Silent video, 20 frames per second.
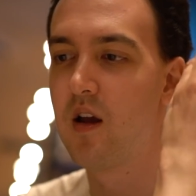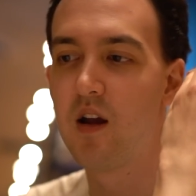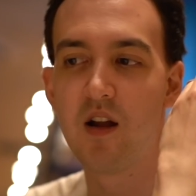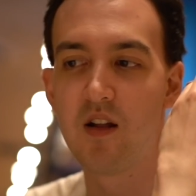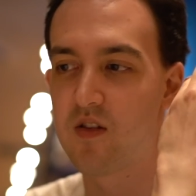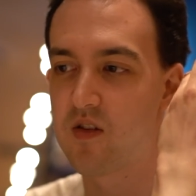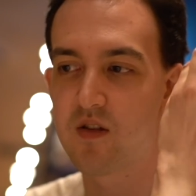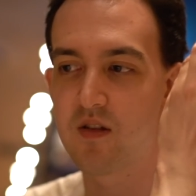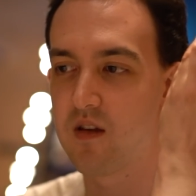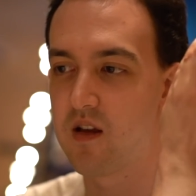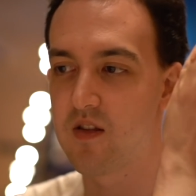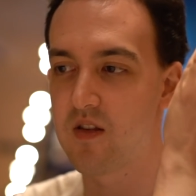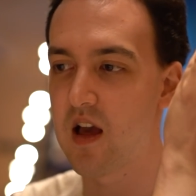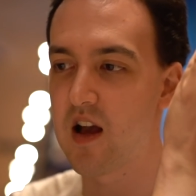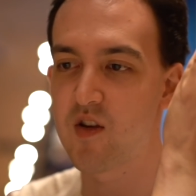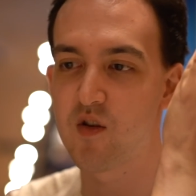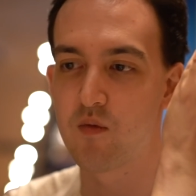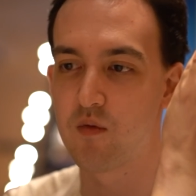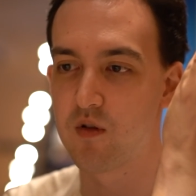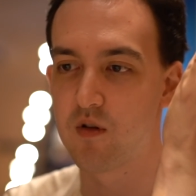It's
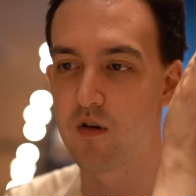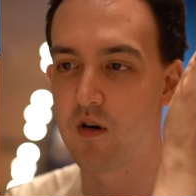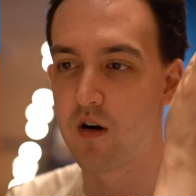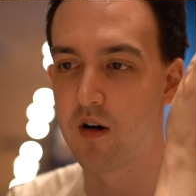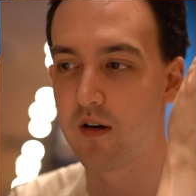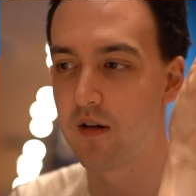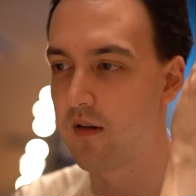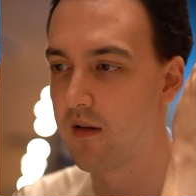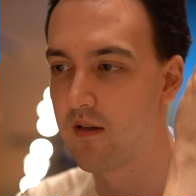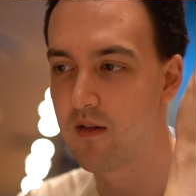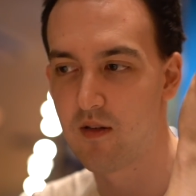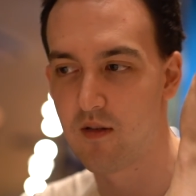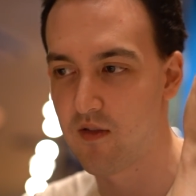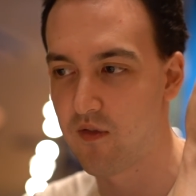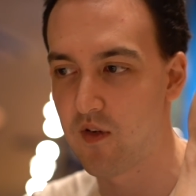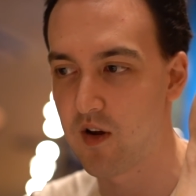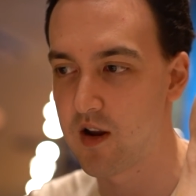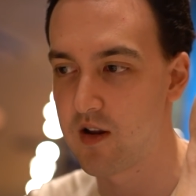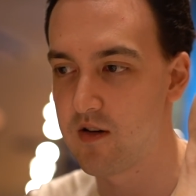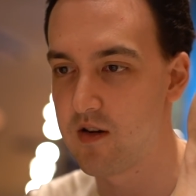actual god. So it's
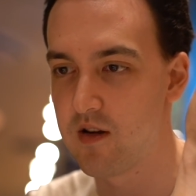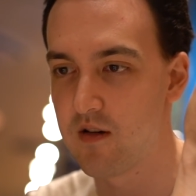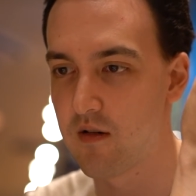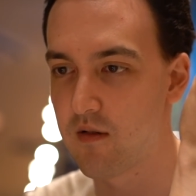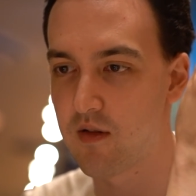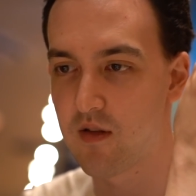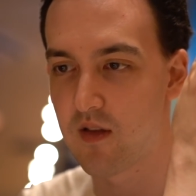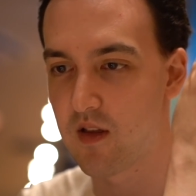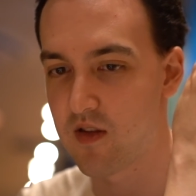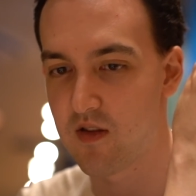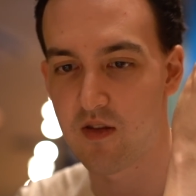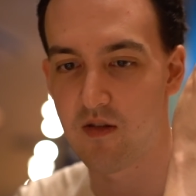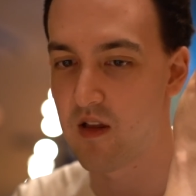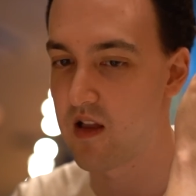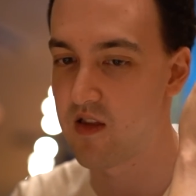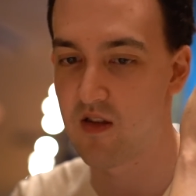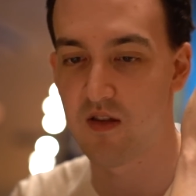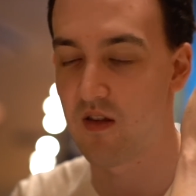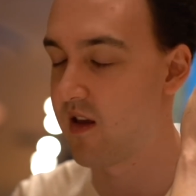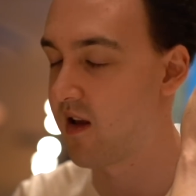fucking Dios.
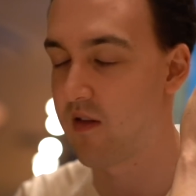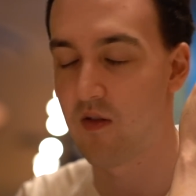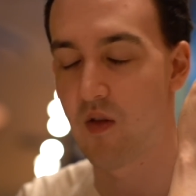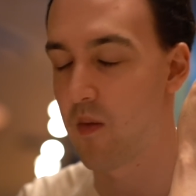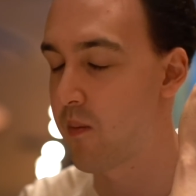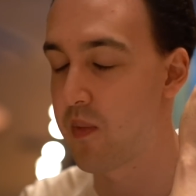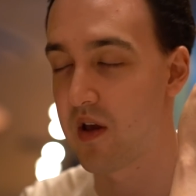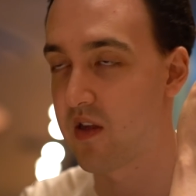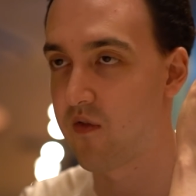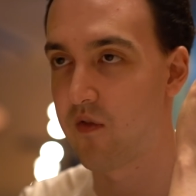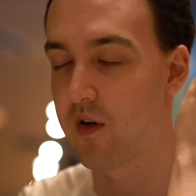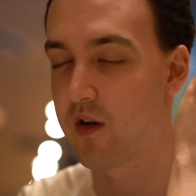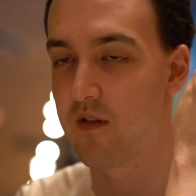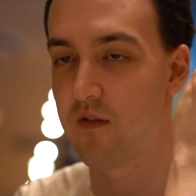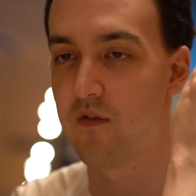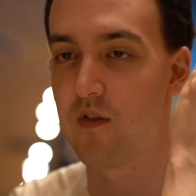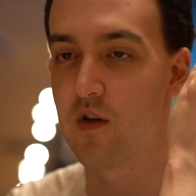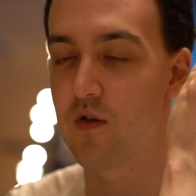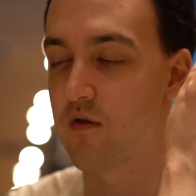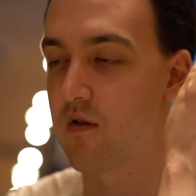That's like the best
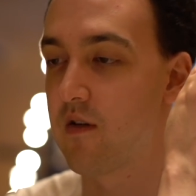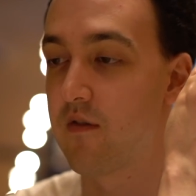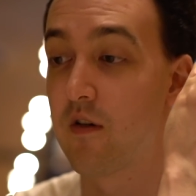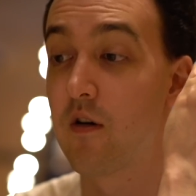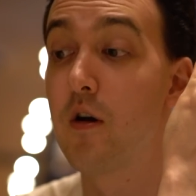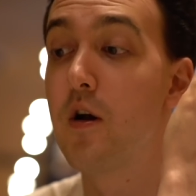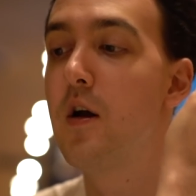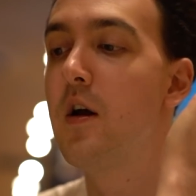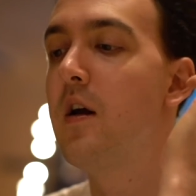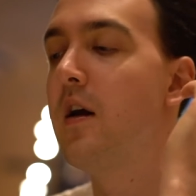fucking feature ever.